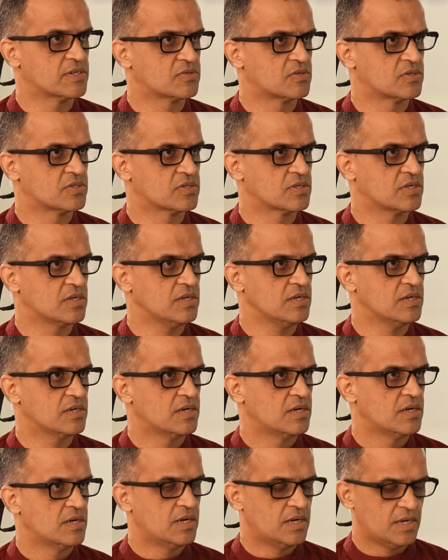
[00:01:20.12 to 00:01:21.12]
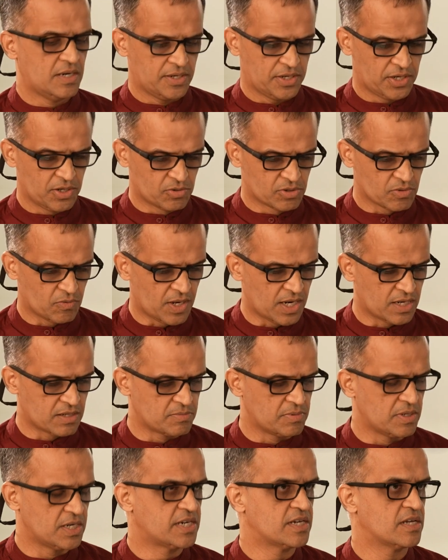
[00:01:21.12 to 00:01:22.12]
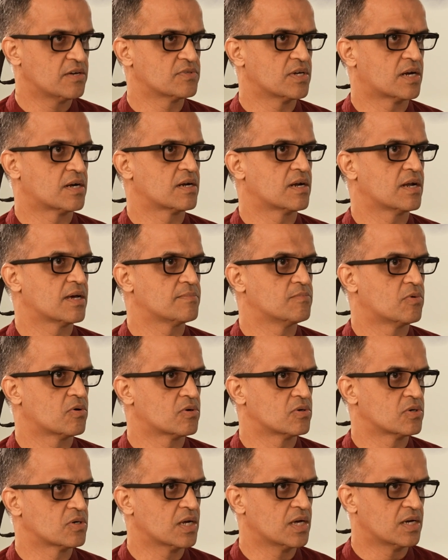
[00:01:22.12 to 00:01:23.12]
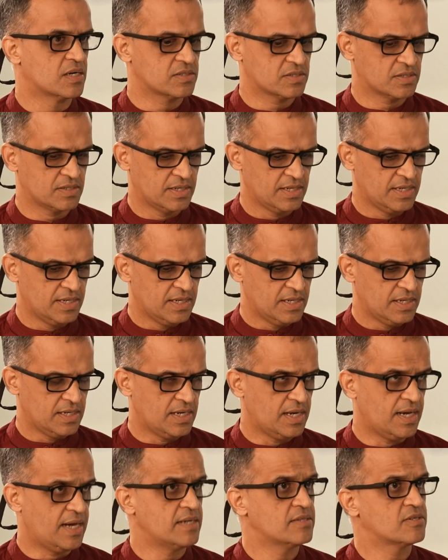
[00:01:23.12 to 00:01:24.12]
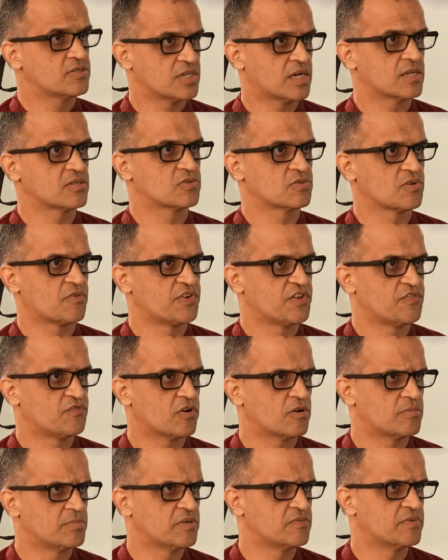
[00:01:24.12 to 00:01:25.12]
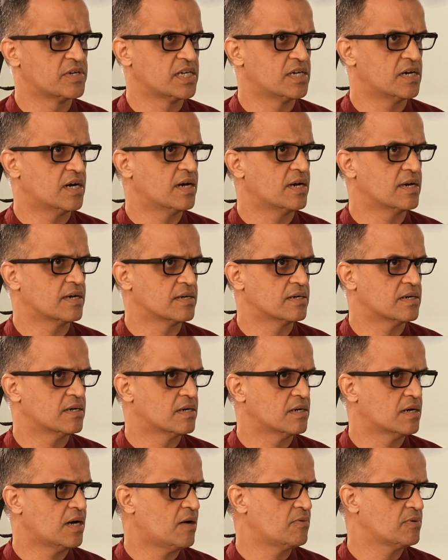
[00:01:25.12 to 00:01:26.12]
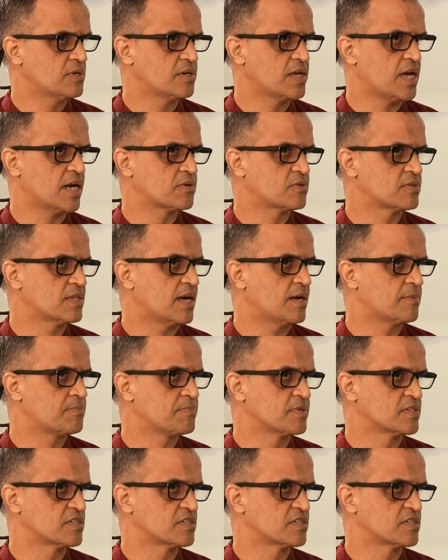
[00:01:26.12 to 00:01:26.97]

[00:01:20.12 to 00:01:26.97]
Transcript: as risky due to the vulnerability of the underlying borrower class and the chances of default being very high. How would you react to that